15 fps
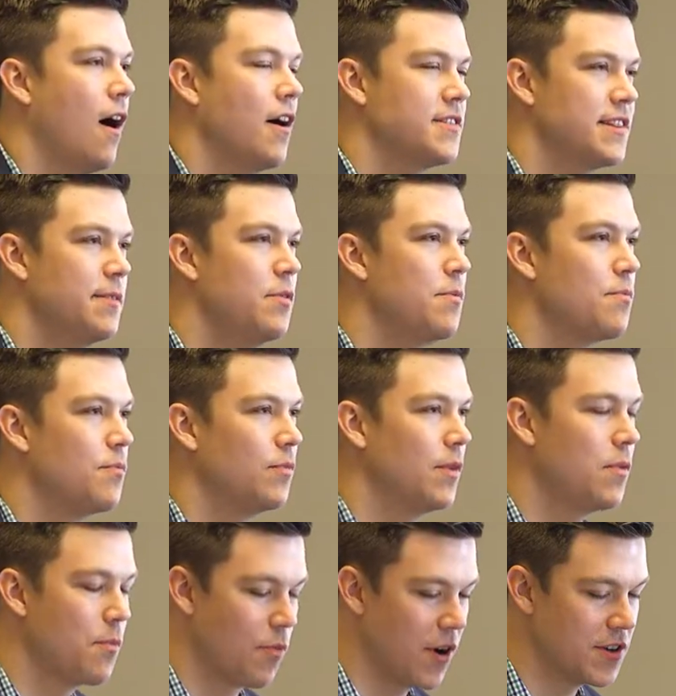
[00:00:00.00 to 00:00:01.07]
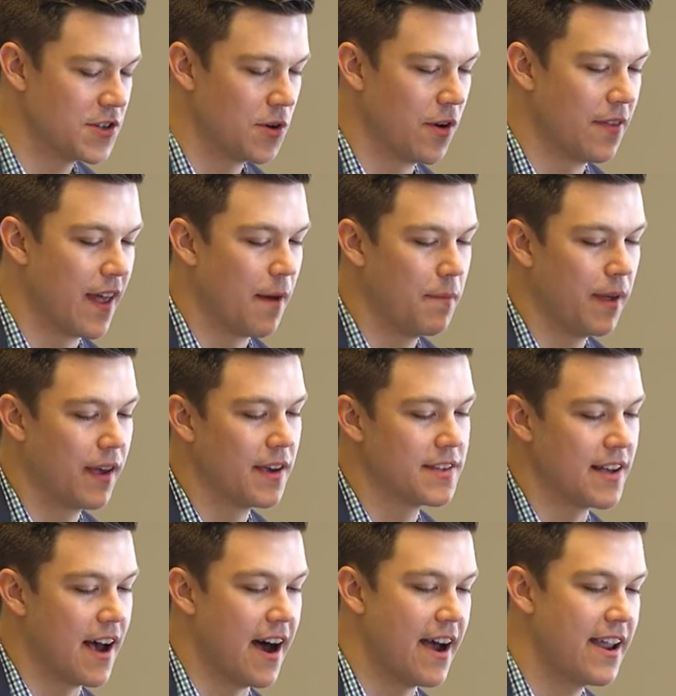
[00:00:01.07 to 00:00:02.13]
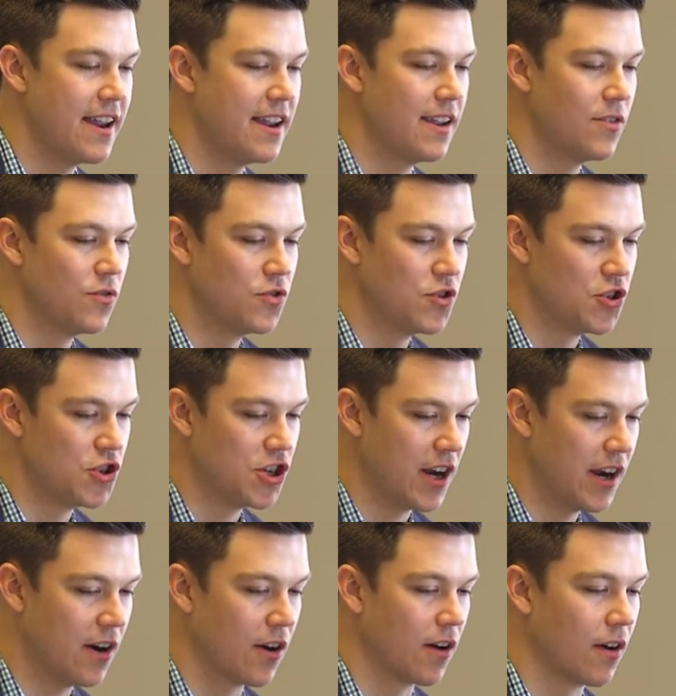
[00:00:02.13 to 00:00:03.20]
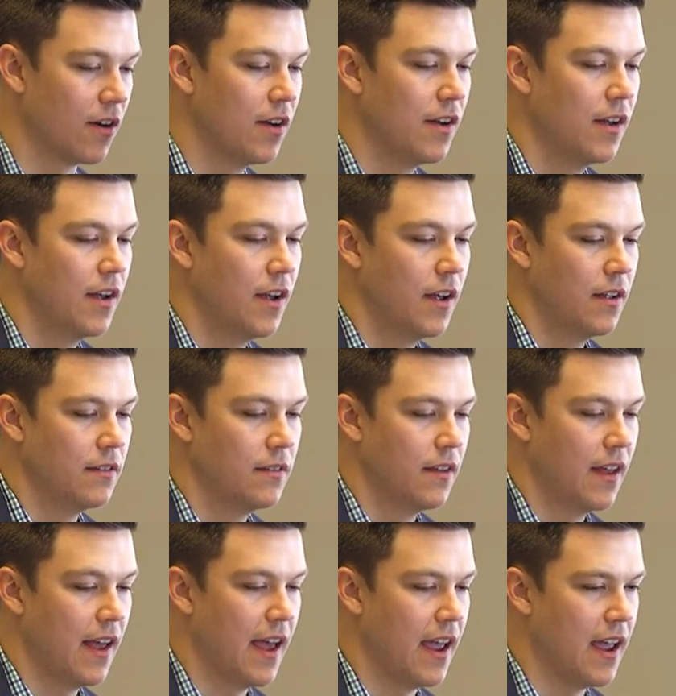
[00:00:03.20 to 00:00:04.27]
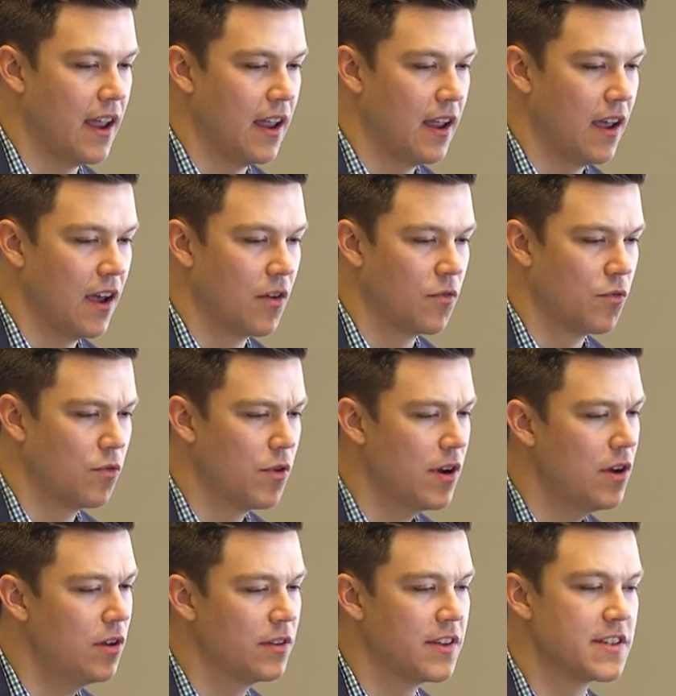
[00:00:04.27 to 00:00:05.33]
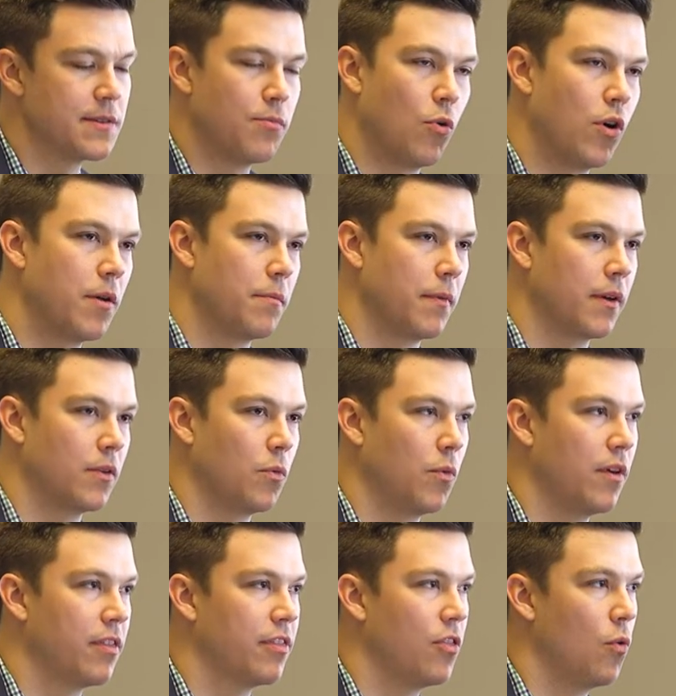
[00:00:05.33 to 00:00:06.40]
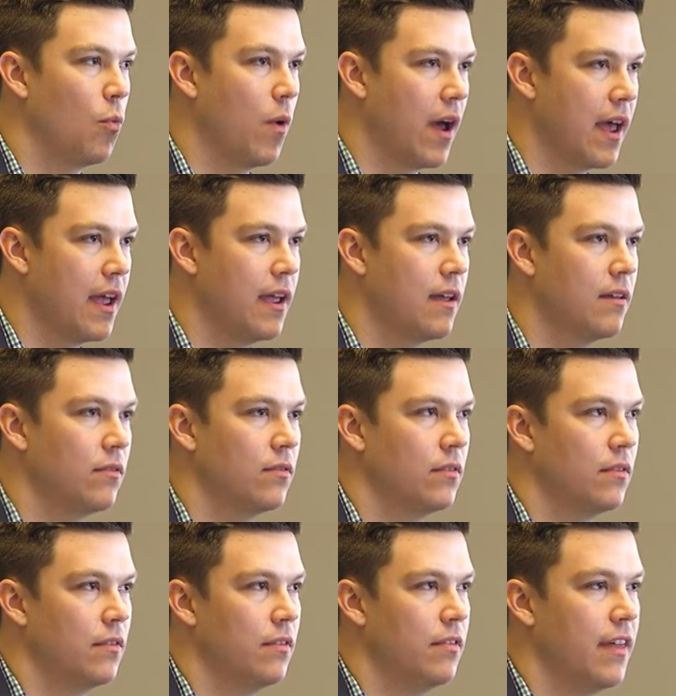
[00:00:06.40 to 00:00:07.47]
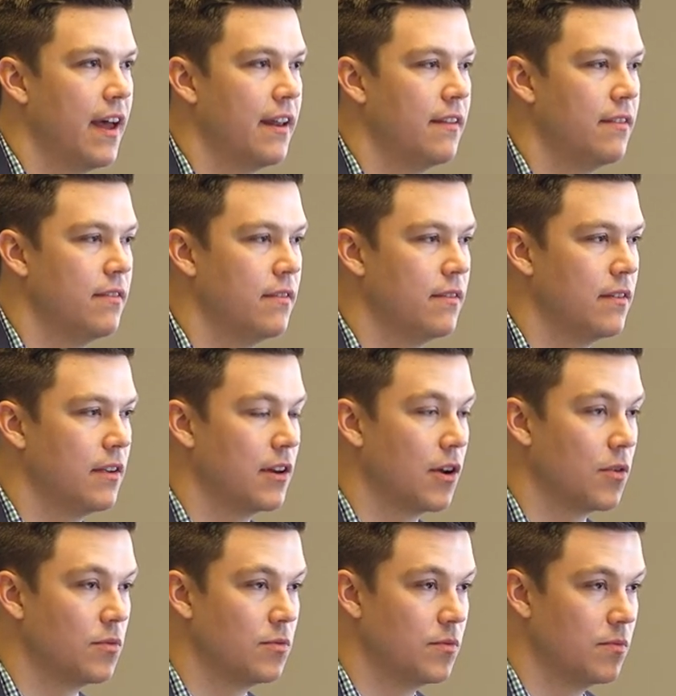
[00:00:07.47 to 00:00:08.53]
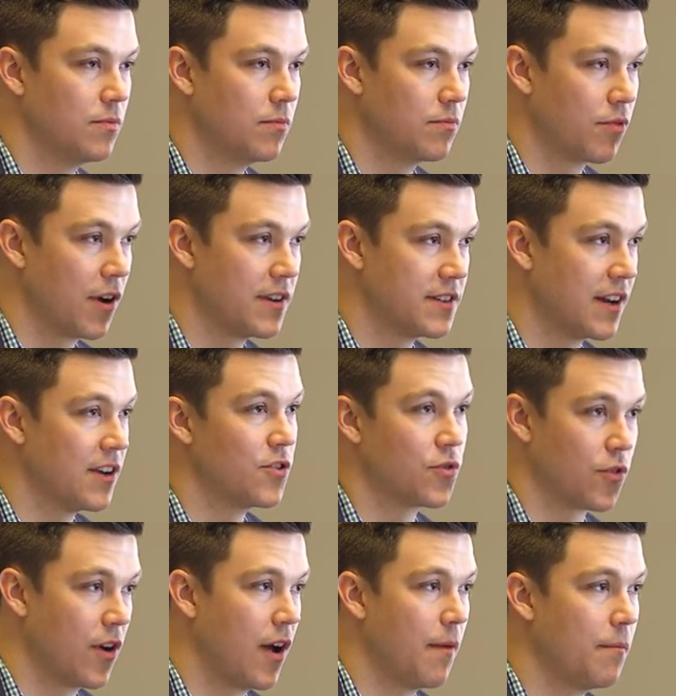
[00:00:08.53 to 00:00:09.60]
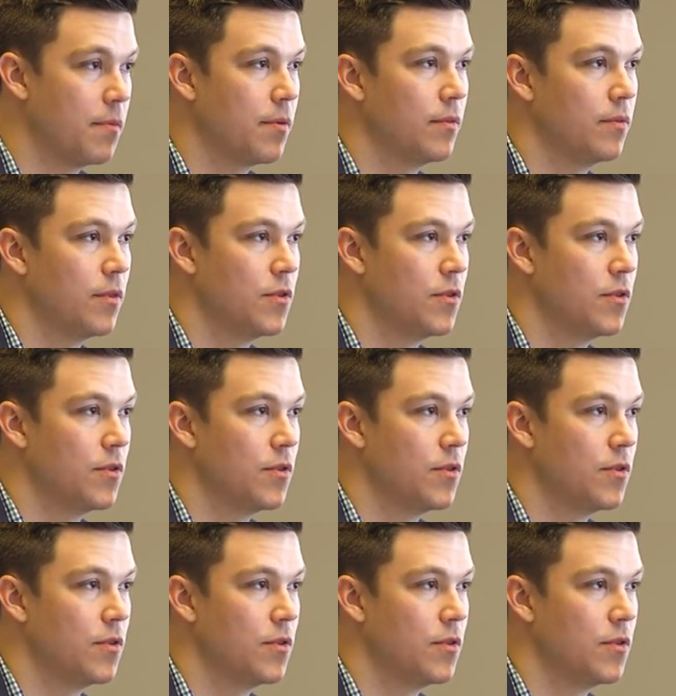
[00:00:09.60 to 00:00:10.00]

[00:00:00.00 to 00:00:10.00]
Os, let me let me press you on that because I share a a real disappointment with the way that you know President Trump